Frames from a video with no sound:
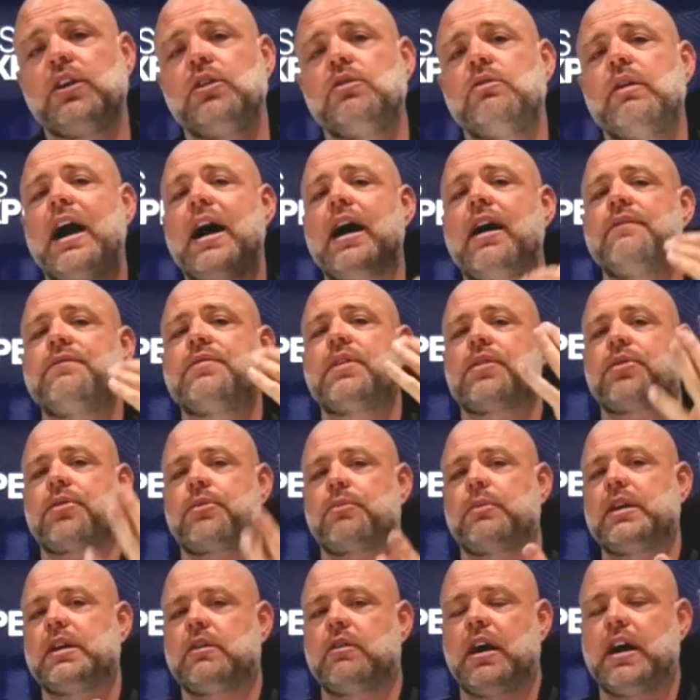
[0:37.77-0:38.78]
you have the
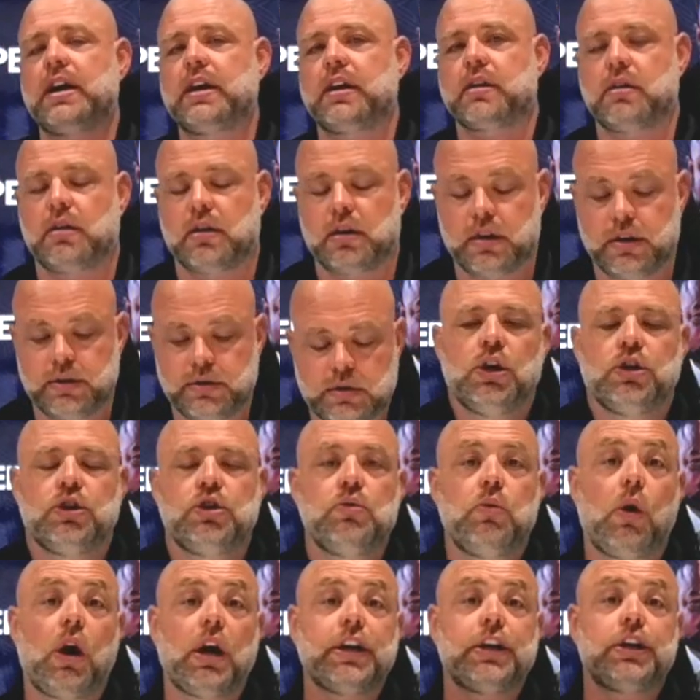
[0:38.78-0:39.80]
three credit cards, you
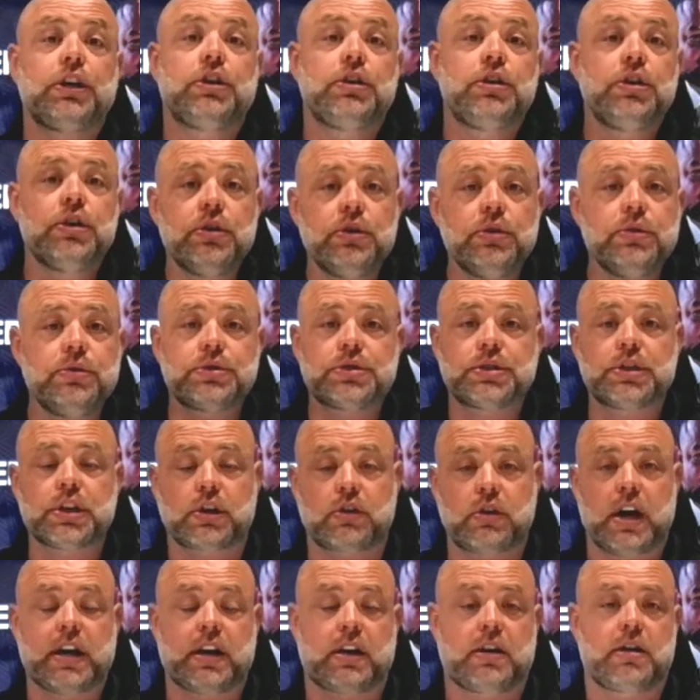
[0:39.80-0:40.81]
want to use the
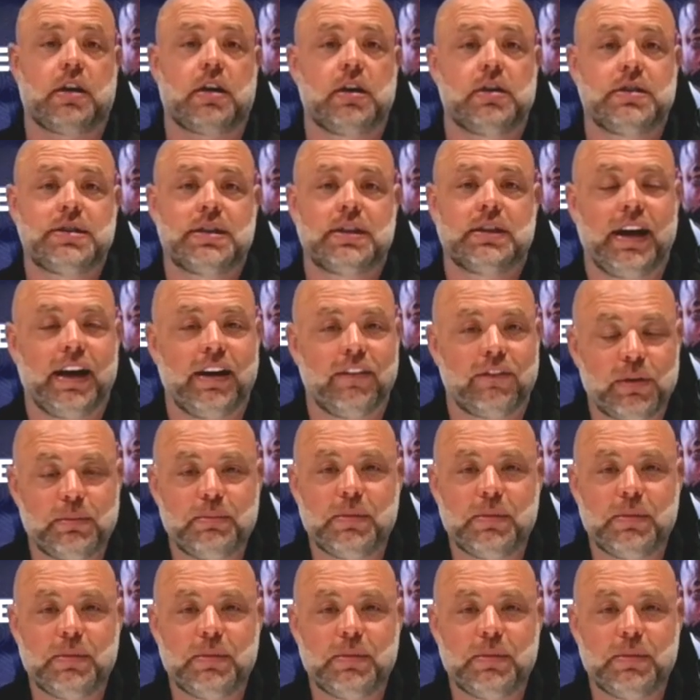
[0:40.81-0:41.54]
credit cards every